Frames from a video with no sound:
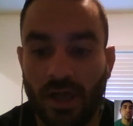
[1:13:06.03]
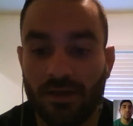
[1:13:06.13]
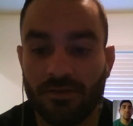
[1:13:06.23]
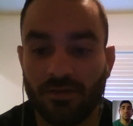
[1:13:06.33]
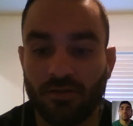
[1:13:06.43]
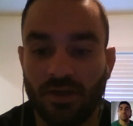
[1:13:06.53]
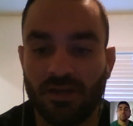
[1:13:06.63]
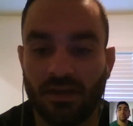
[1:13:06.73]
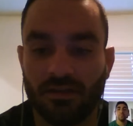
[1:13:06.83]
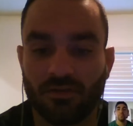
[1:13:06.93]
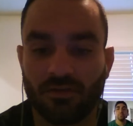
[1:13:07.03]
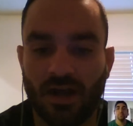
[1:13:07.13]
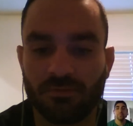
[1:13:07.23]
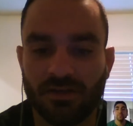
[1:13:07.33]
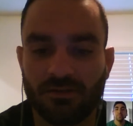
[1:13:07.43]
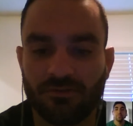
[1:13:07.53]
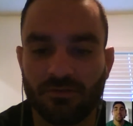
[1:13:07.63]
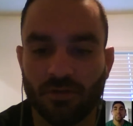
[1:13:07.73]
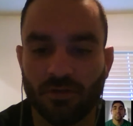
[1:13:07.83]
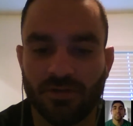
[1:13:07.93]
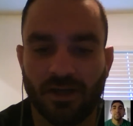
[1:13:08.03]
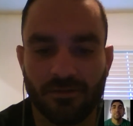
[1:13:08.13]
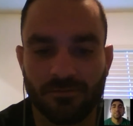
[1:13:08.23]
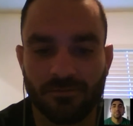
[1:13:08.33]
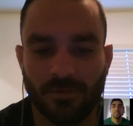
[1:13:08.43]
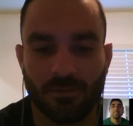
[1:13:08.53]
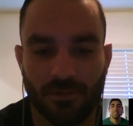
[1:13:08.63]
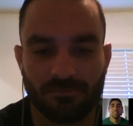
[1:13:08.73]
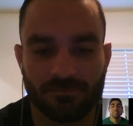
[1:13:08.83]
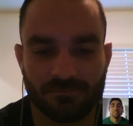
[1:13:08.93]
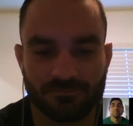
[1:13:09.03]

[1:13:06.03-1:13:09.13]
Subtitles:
hey, you idiot! Grappling gets you more tired. By the way.